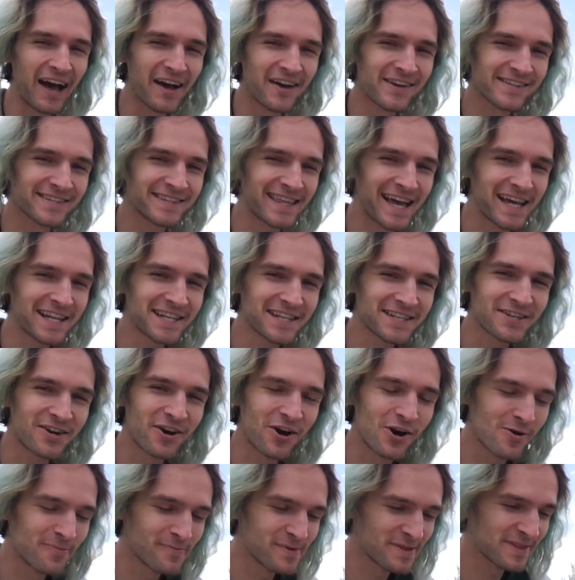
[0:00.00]
how does that
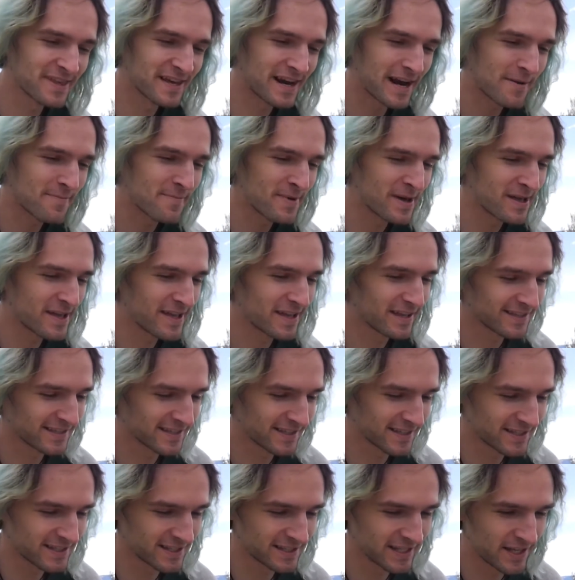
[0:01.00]
determine that I'm a
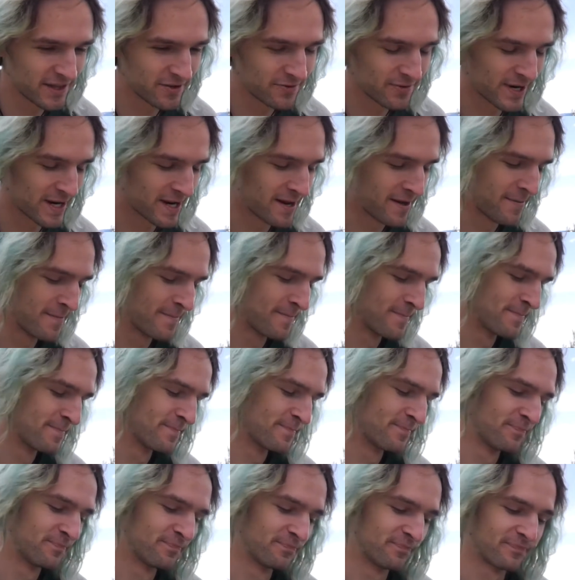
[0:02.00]
Slytherin?
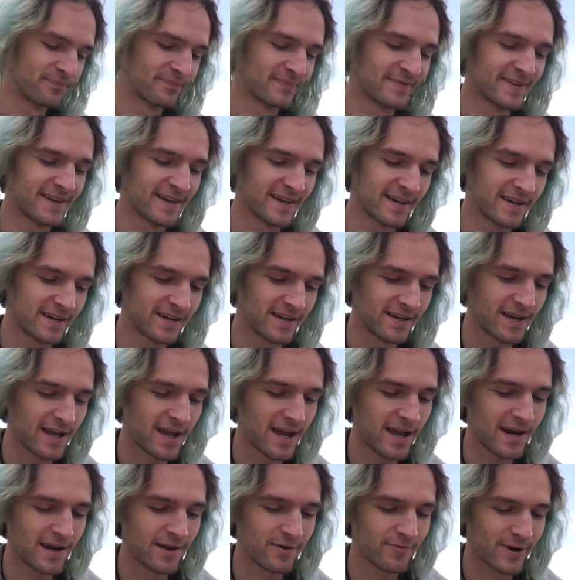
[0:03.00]

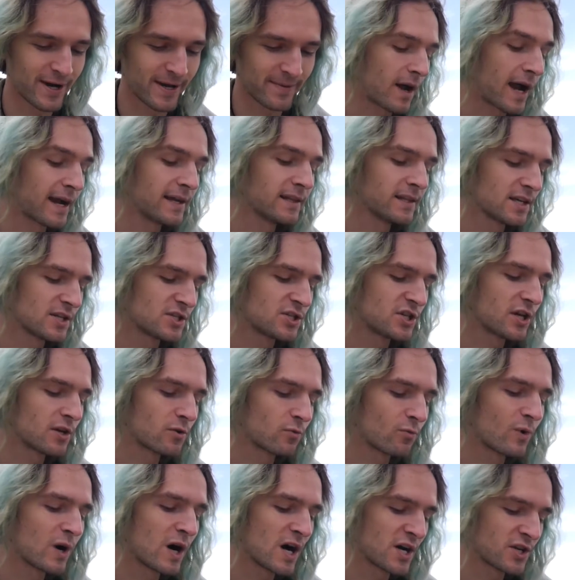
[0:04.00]
Anyway, I legit
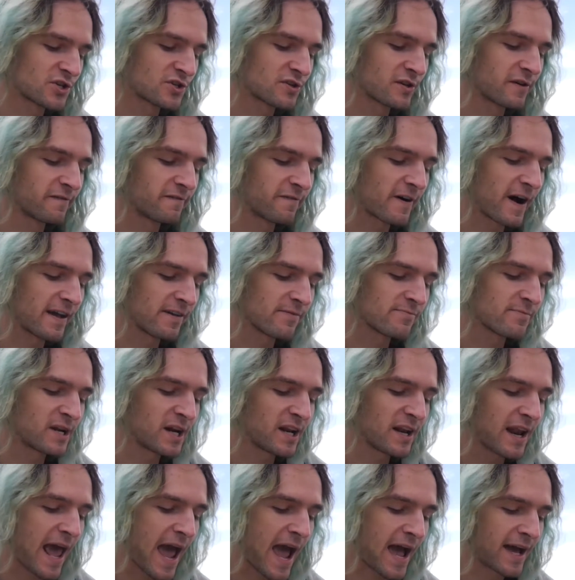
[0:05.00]
watched a five
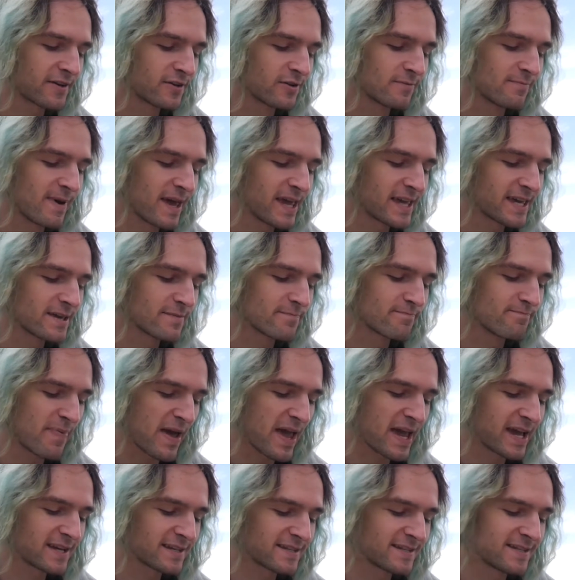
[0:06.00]
minute ad on making
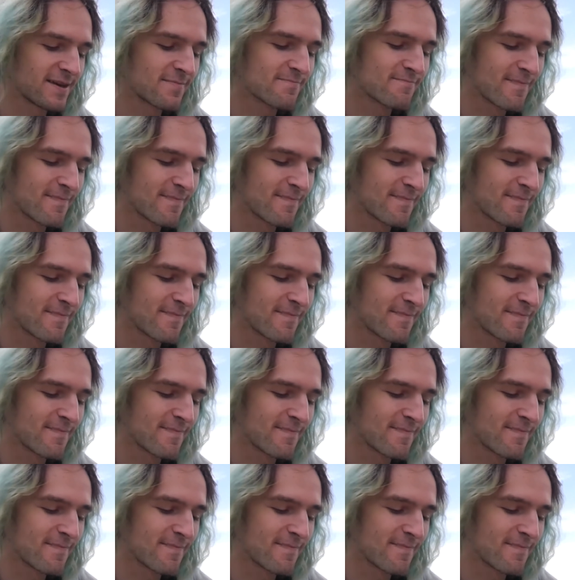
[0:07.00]
baked